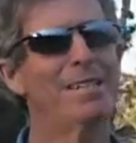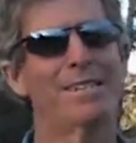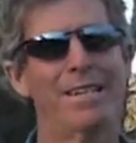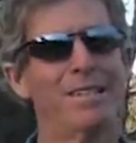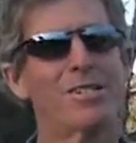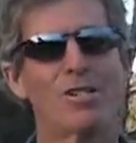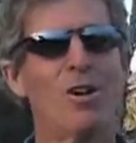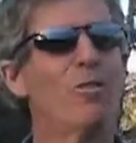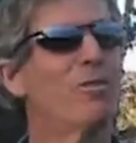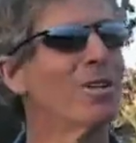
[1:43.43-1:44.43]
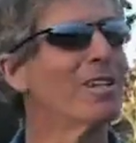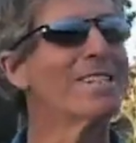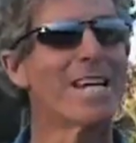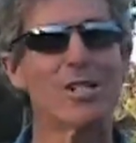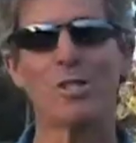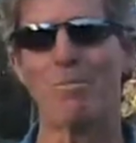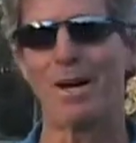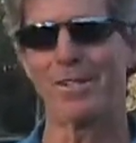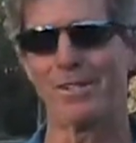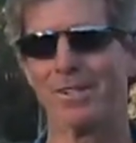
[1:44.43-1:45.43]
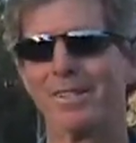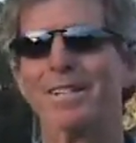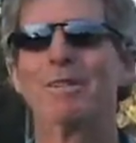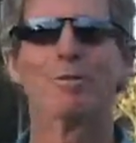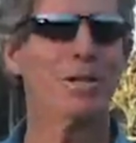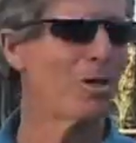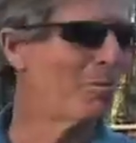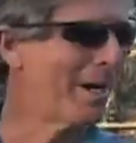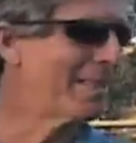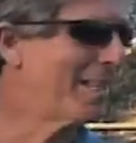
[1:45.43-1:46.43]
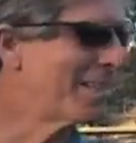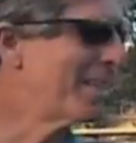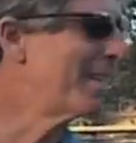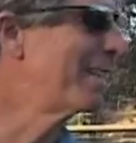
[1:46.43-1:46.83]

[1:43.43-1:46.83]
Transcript: is a stove utilization monitor. We can go by at the end of the